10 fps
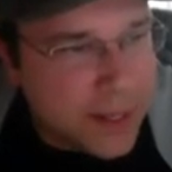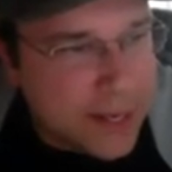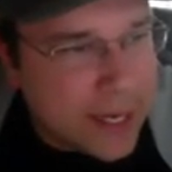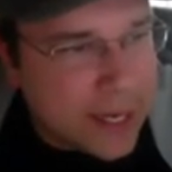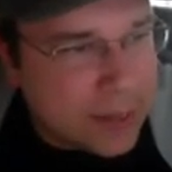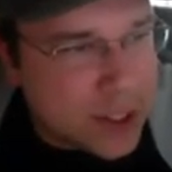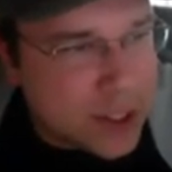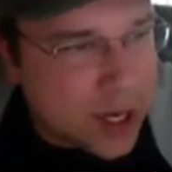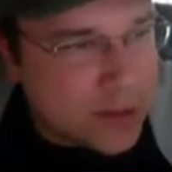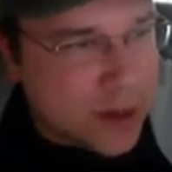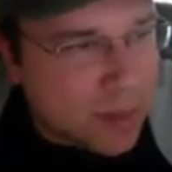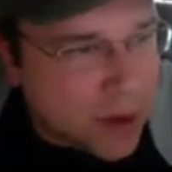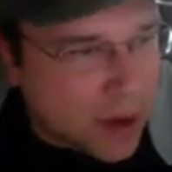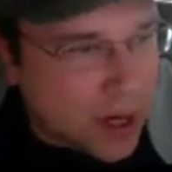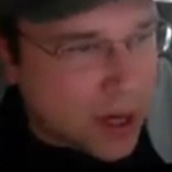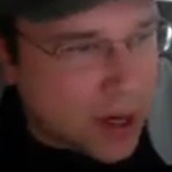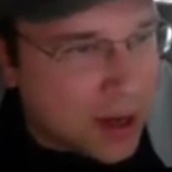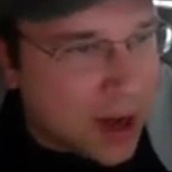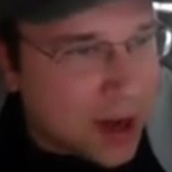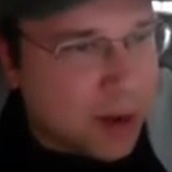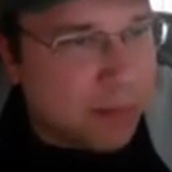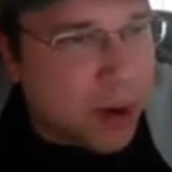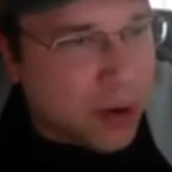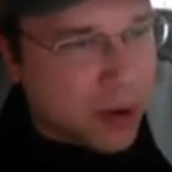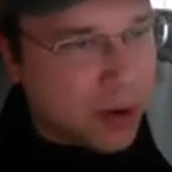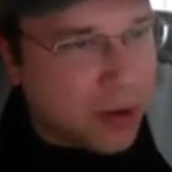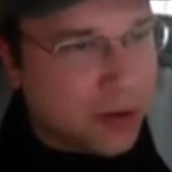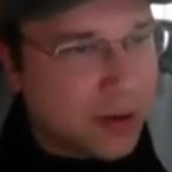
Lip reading: DeJounte Murray, Jakob Poeltl,